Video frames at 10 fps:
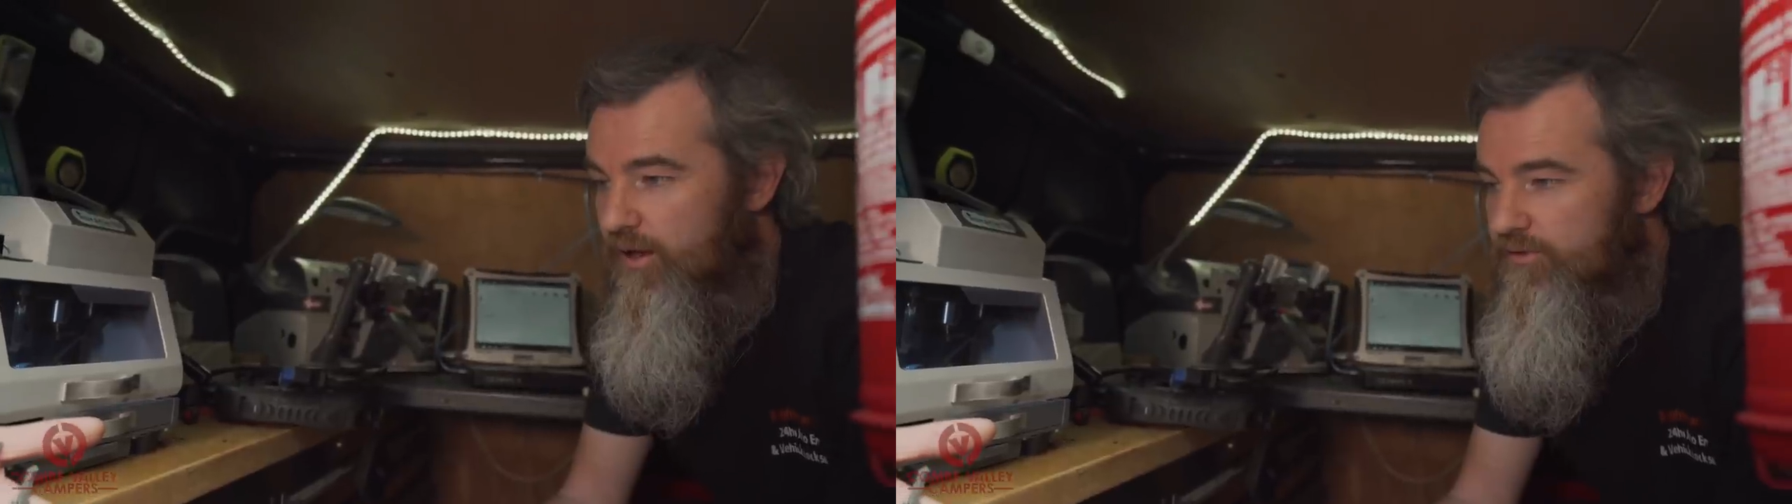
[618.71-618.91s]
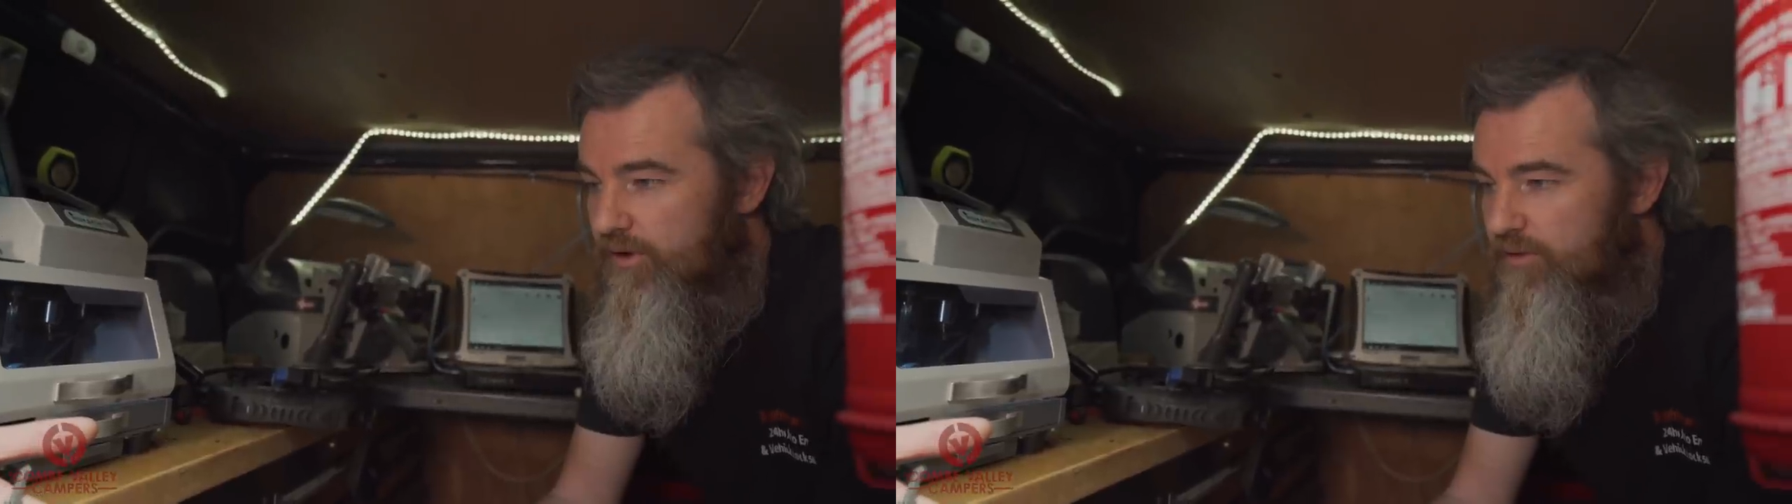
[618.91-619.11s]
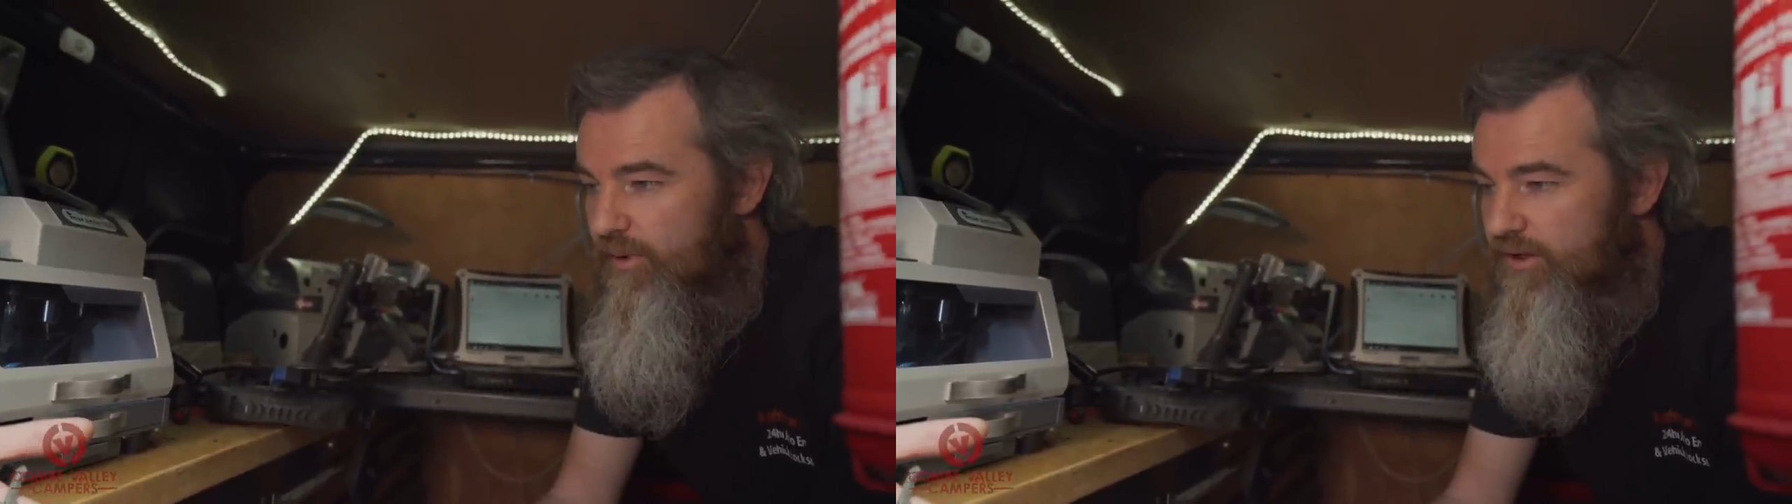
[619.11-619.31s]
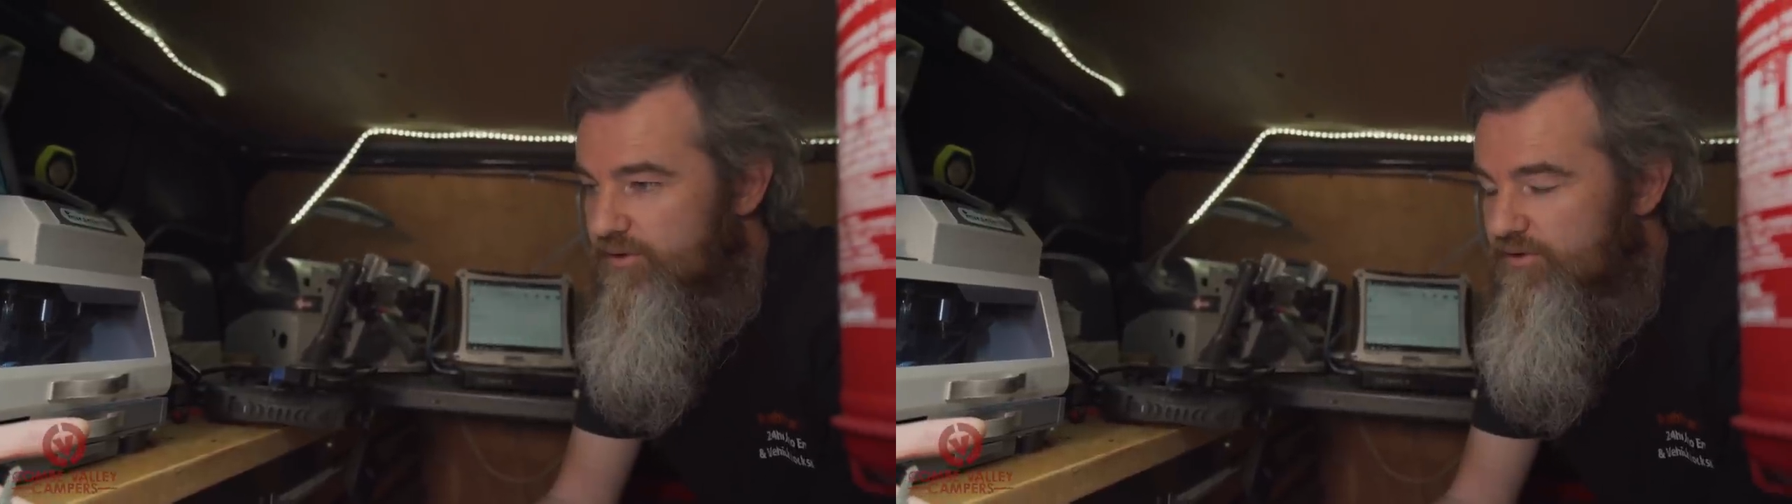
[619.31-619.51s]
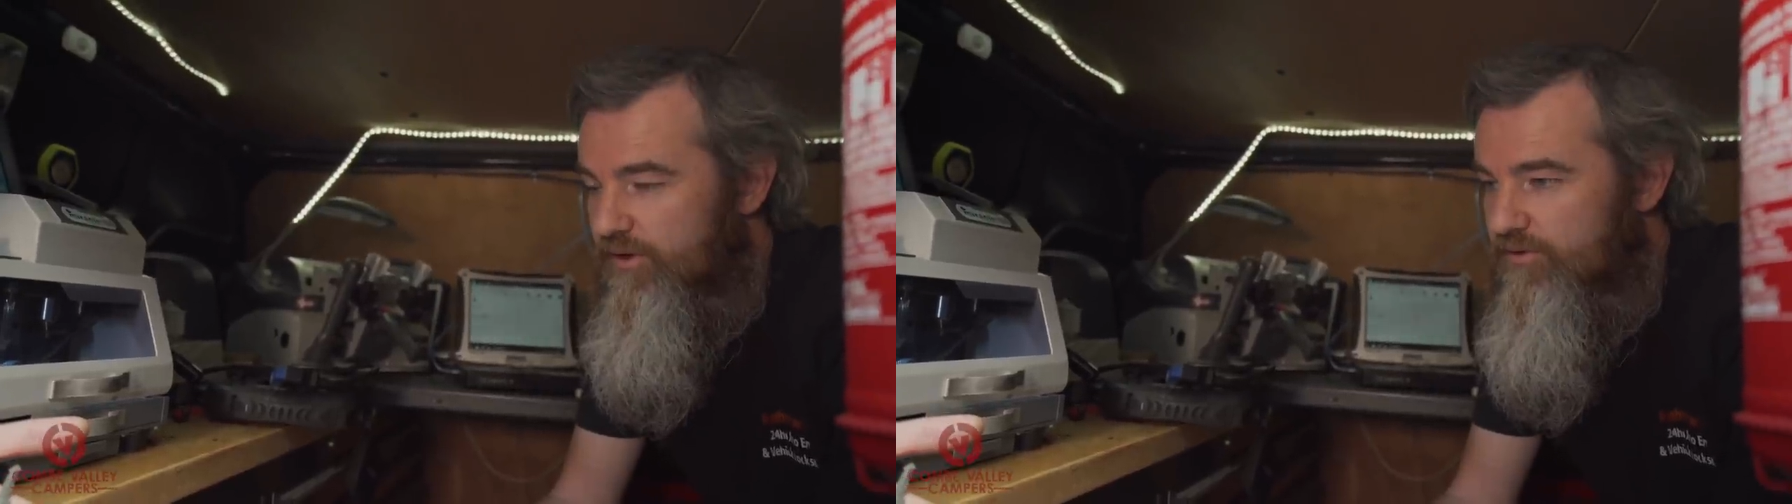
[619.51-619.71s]
Uh, so the
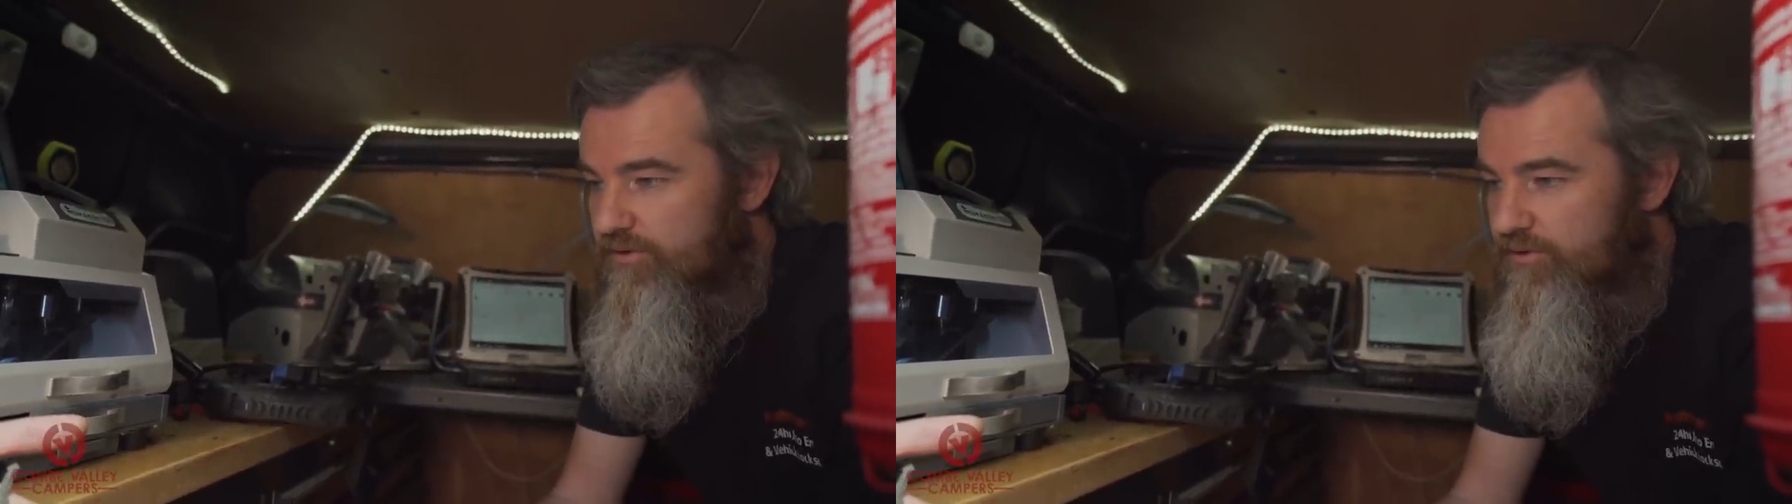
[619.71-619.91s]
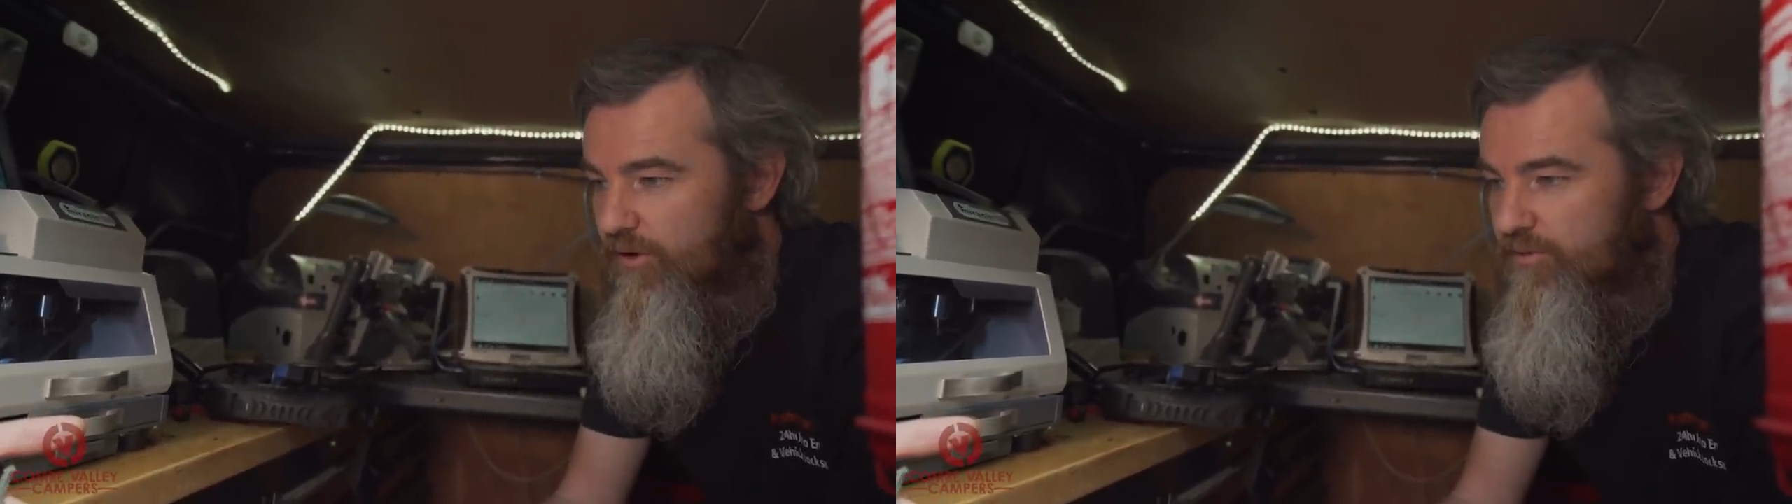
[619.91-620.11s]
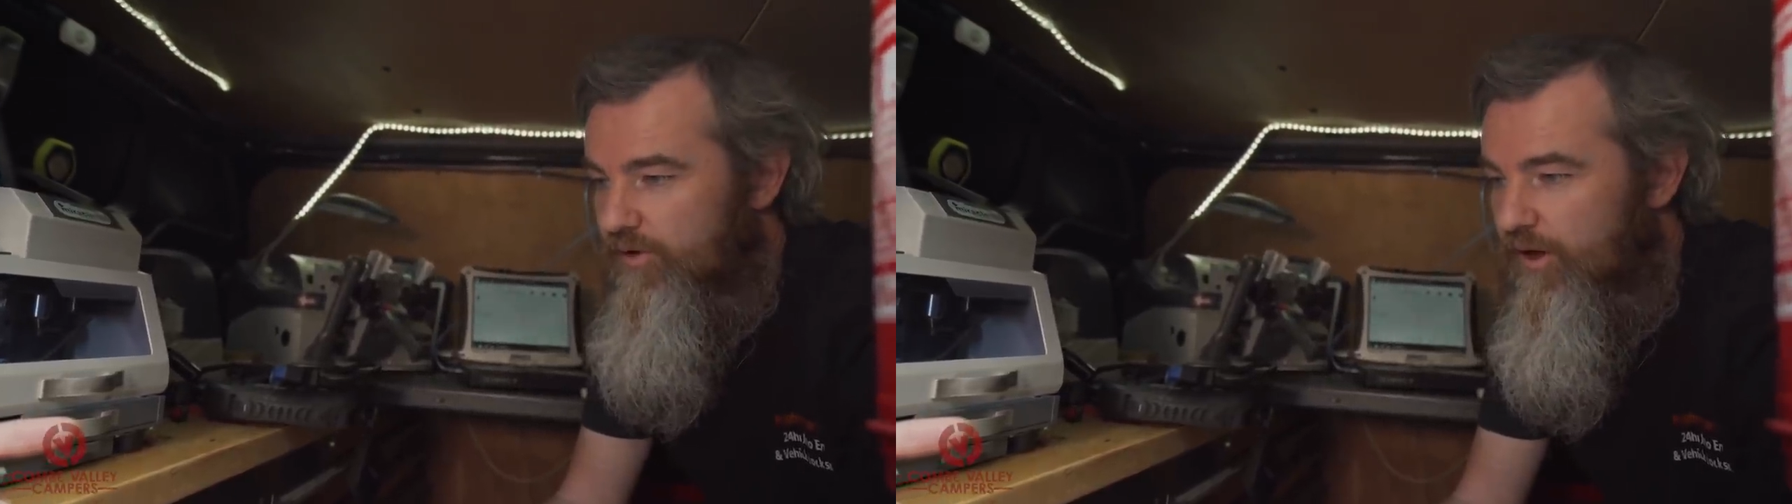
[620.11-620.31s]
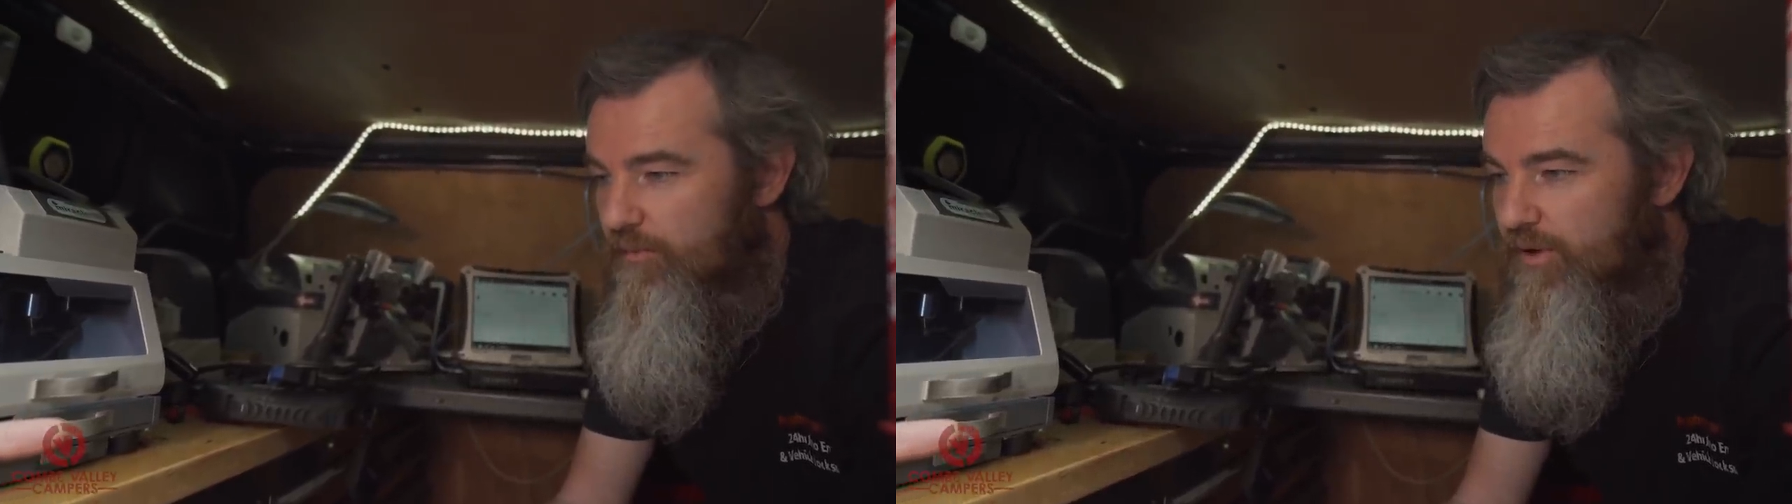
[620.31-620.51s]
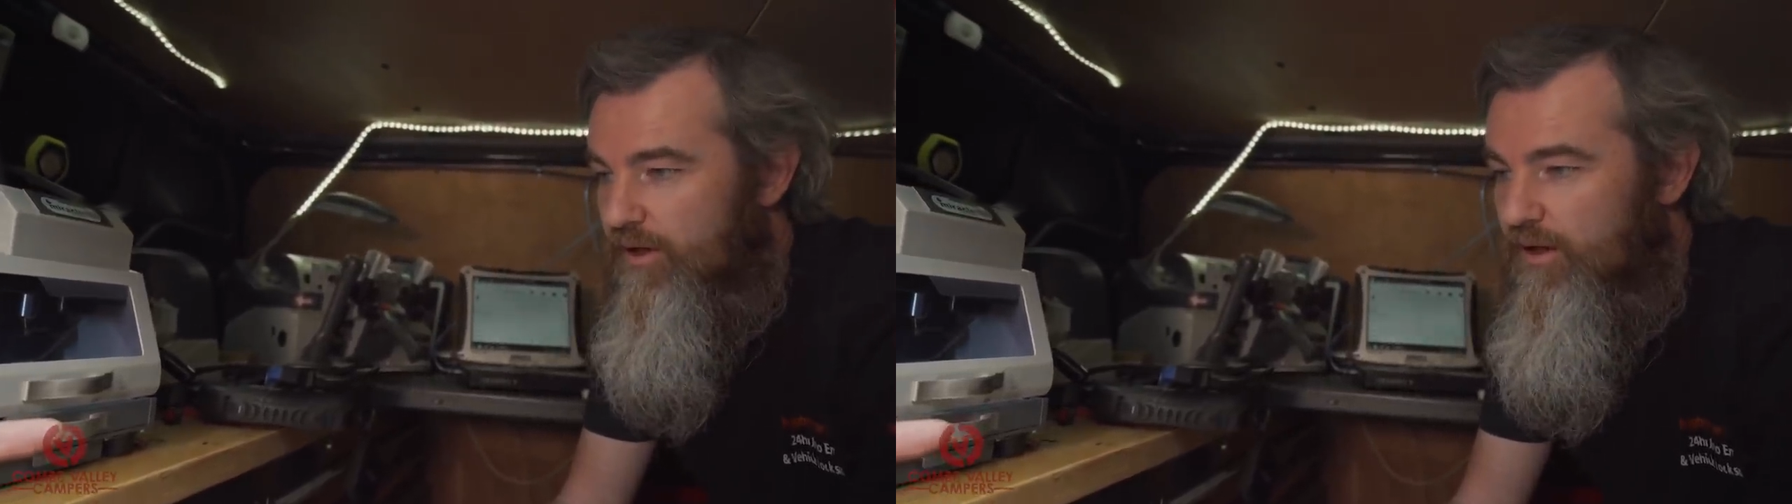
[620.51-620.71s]
battery's nice and topped up,